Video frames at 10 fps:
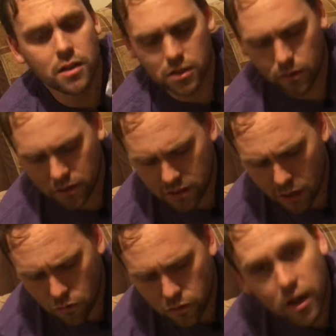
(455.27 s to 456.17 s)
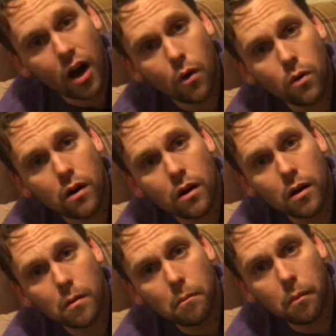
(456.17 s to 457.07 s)
so I don't know.
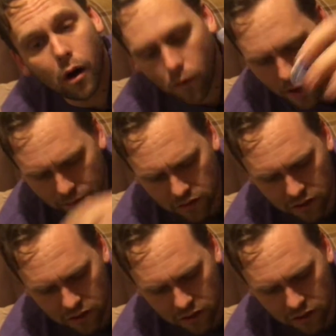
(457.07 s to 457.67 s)
But I'll have